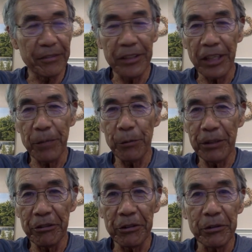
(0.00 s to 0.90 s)
check one
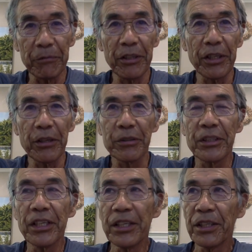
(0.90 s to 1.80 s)
or two videos,
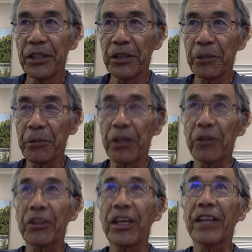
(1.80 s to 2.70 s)
you may not
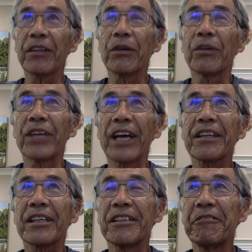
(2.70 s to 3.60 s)
get all the
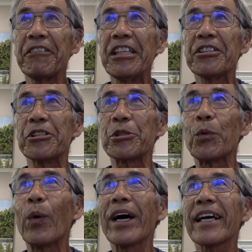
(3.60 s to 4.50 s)
other reasons
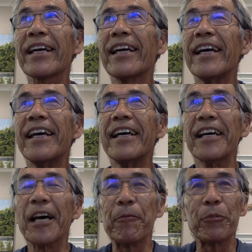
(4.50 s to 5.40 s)
why
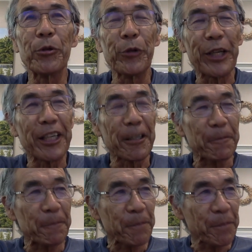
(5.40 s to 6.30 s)
I'm doing it.
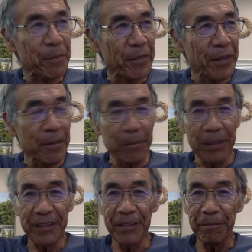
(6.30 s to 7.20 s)
But
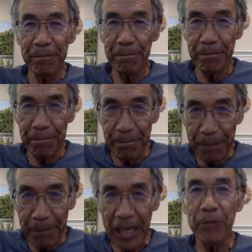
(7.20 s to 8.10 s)
the
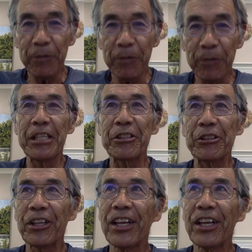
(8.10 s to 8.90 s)
part of the reason